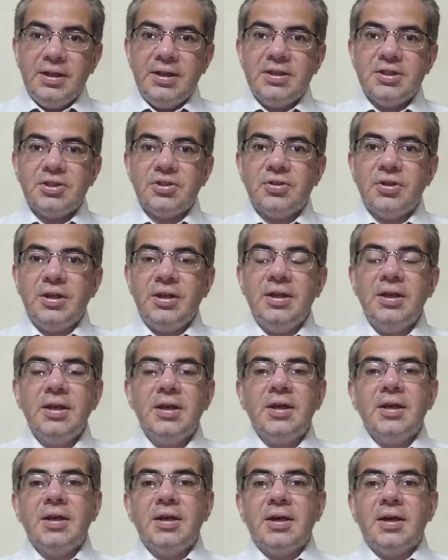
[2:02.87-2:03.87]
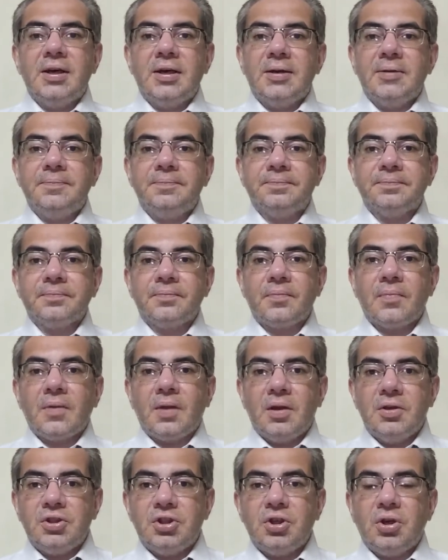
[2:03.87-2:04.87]
these three
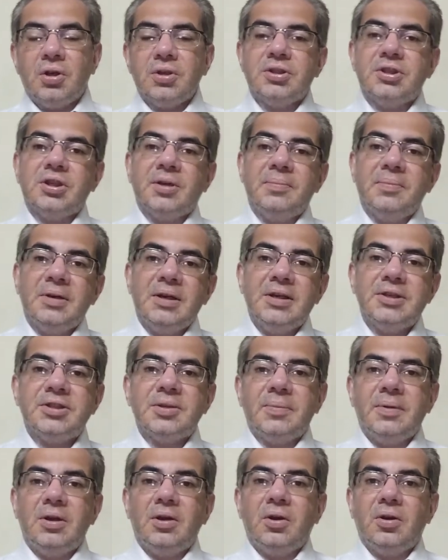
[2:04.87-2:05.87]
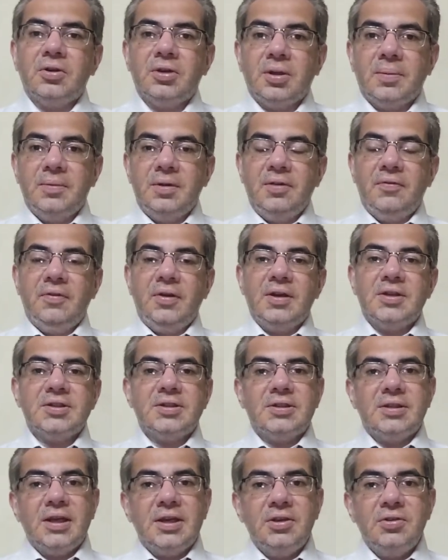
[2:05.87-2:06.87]
short-term, middle-term and long-term
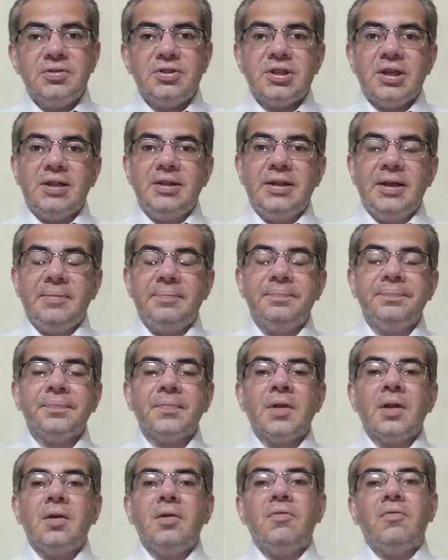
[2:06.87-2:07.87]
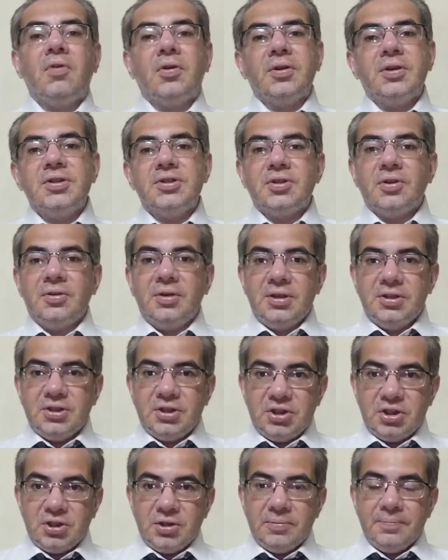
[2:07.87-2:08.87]
effects, then you tell them what is your
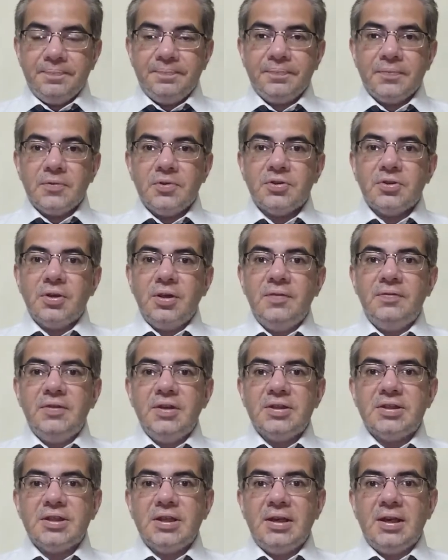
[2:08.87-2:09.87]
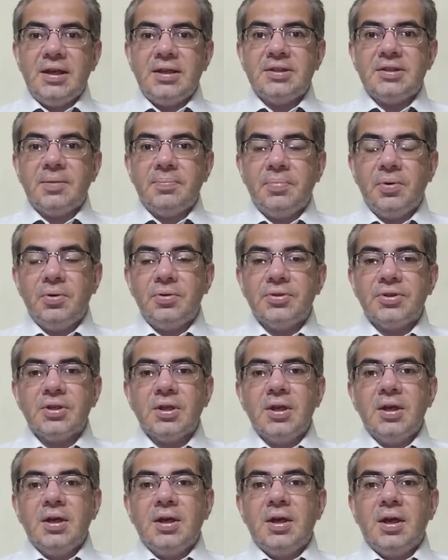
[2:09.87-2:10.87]
decision. So if they say, like
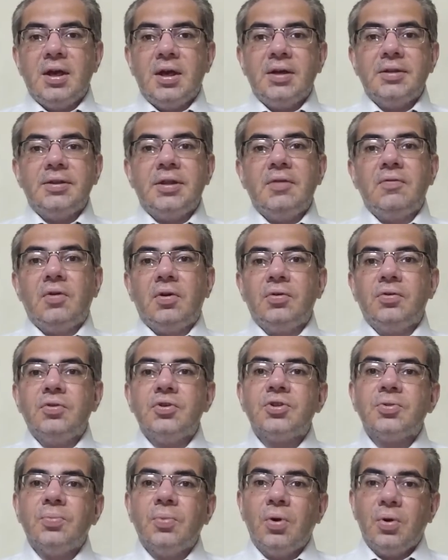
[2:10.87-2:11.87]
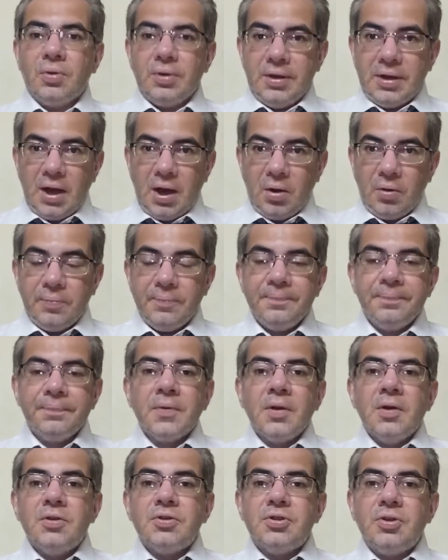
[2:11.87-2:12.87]
suppose they want to smoke now.
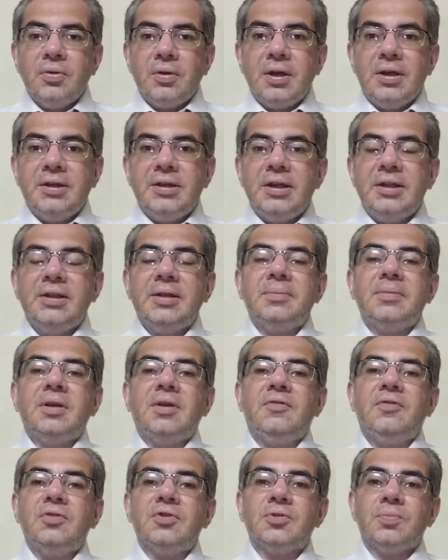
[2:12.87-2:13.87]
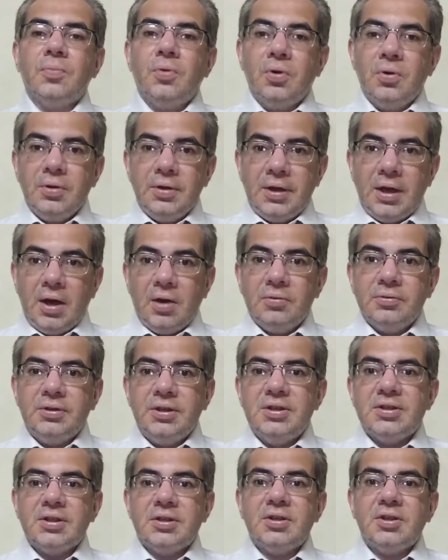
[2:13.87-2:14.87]
So you can tell them that if you smoke now,
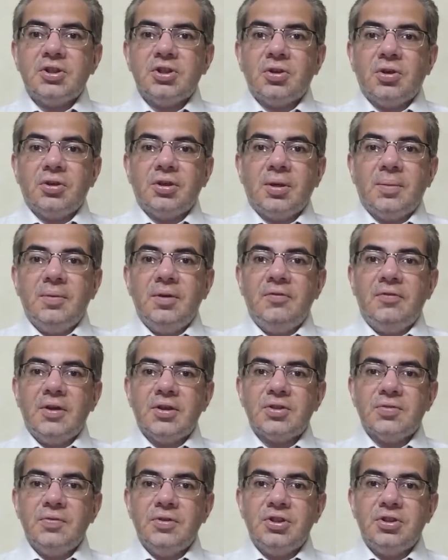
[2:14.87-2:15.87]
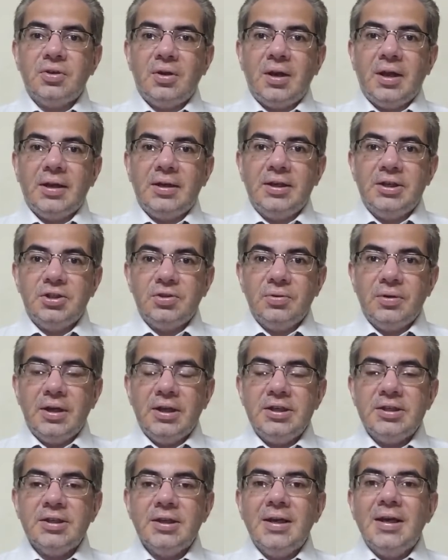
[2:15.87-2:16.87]
these are the short-term effects which you are likely to
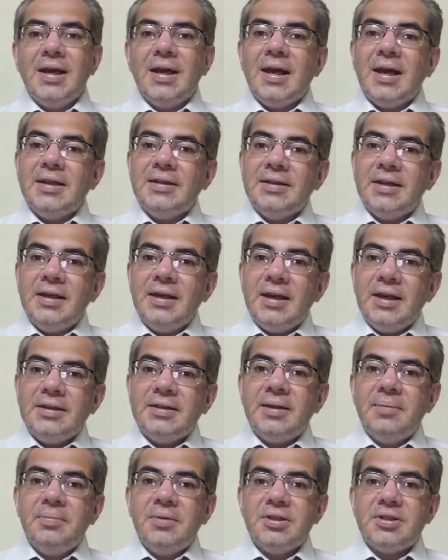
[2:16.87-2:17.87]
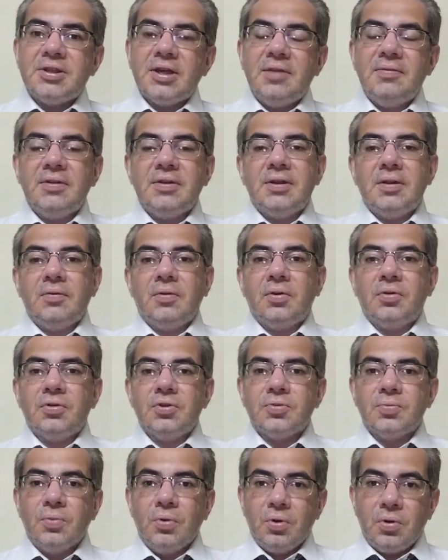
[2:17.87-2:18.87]
get, and then let them decide whether they want to
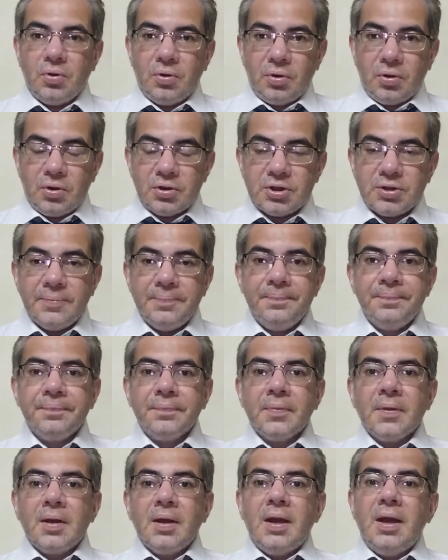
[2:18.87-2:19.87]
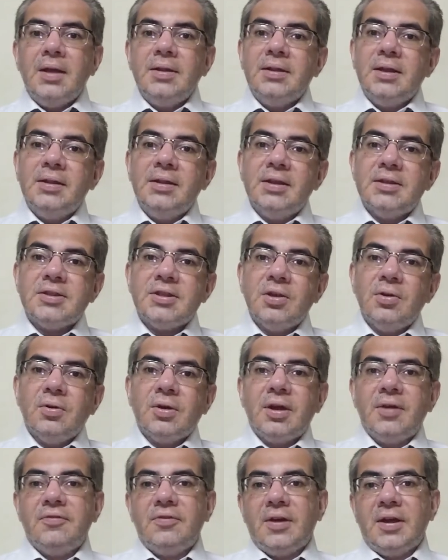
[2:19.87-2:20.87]
smoke or not. And then they say,
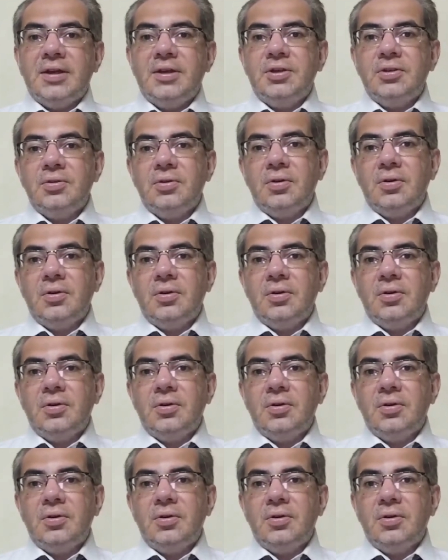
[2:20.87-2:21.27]
okay, fine,